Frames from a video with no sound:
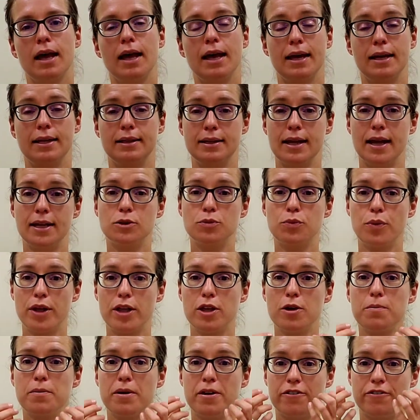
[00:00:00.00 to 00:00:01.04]
In that way,
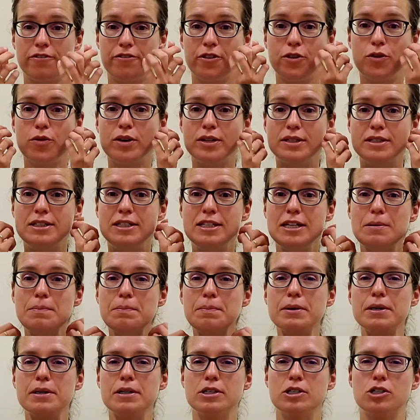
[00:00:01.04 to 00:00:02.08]
you may feel a
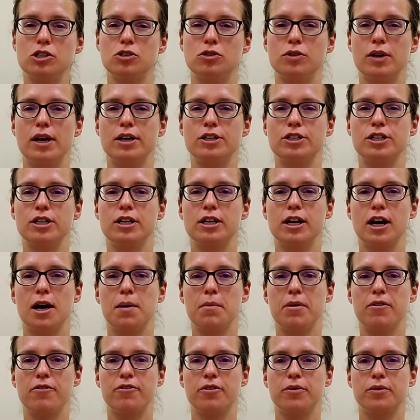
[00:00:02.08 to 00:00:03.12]
deeper stretching
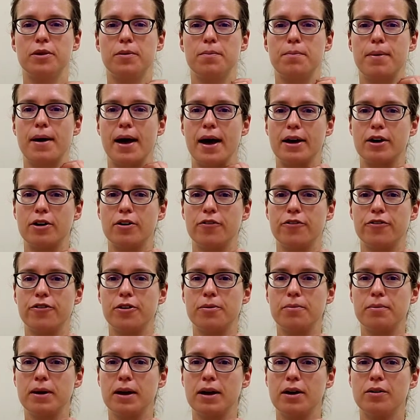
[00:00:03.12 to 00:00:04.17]
coming from the back of your
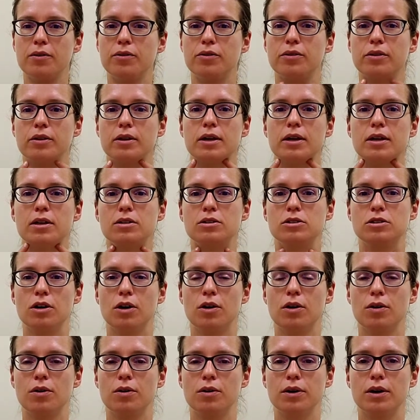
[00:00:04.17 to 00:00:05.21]
mouth,
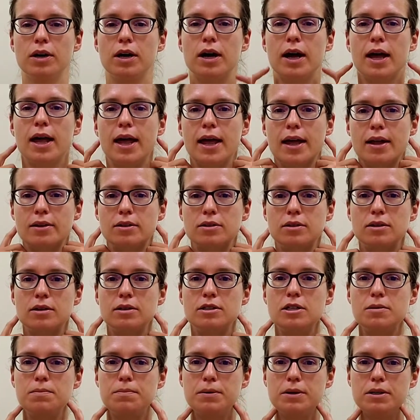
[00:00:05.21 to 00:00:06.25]
tongue, and
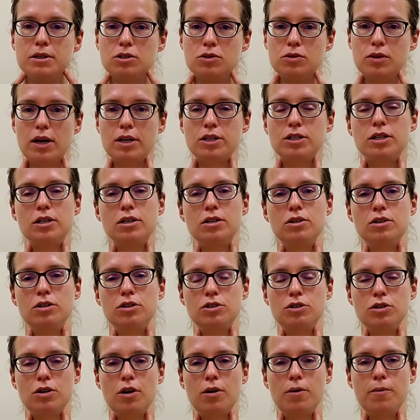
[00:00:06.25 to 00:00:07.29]
deeper stretching in your
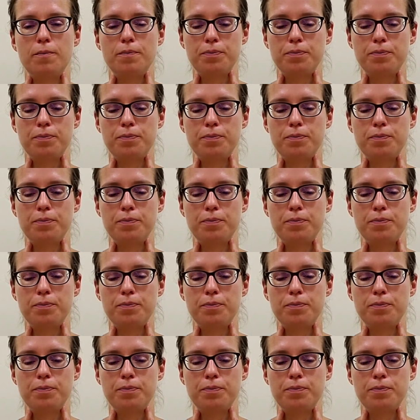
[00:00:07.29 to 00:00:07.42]
jaw.